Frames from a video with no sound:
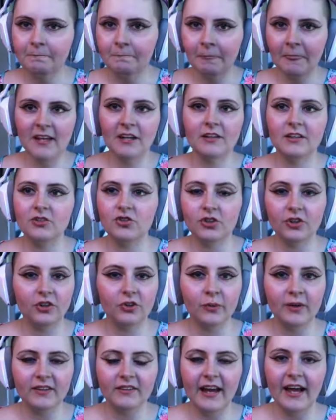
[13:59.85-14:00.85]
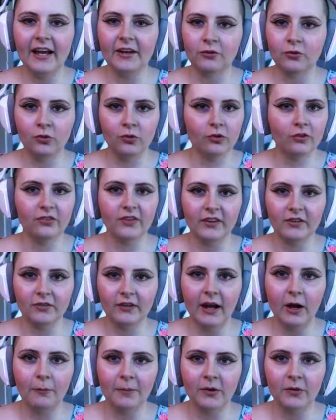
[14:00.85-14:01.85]
in addition to doing tag duels and
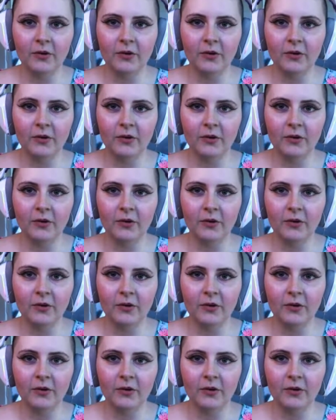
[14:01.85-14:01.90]
help you with